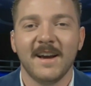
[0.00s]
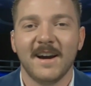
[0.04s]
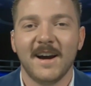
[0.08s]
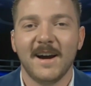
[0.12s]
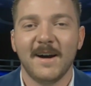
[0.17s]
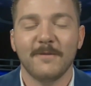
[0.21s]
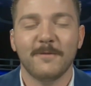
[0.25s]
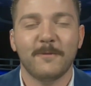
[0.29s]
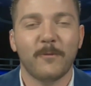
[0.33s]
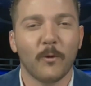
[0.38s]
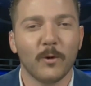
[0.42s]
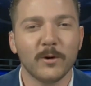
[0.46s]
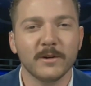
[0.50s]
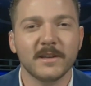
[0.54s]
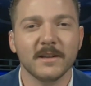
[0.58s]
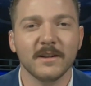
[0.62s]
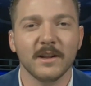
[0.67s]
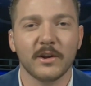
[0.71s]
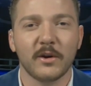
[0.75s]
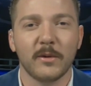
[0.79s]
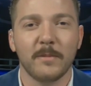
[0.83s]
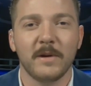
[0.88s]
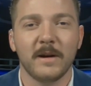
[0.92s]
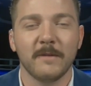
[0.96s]
Uh, four is a
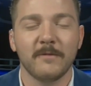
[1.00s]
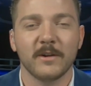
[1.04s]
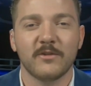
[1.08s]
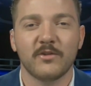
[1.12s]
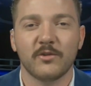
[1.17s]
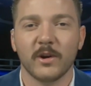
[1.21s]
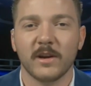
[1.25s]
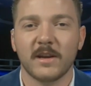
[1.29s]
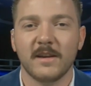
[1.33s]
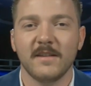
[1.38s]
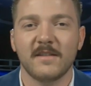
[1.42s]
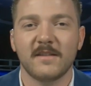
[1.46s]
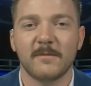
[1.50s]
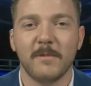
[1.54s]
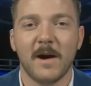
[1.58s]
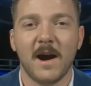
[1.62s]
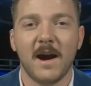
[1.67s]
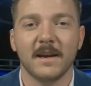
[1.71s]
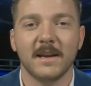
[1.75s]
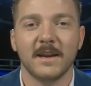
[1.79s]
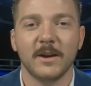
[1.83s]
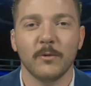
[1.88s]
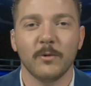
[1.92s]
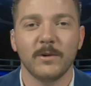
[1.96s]
little bit of a tricky
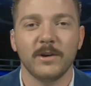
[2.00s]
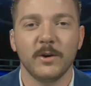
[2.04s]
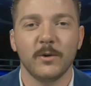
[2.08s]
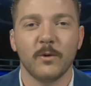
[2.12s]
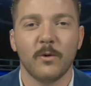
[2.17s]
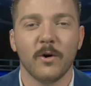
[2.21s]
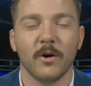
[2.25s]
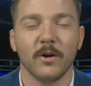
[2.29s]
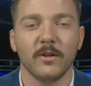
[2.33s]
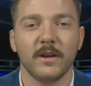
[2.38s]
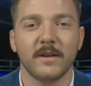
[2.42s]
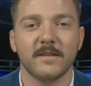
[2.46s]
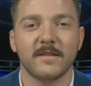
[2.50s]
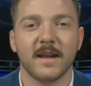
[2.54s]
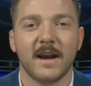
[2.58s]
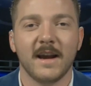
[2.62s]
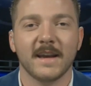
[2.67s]
spot here with New Orleans.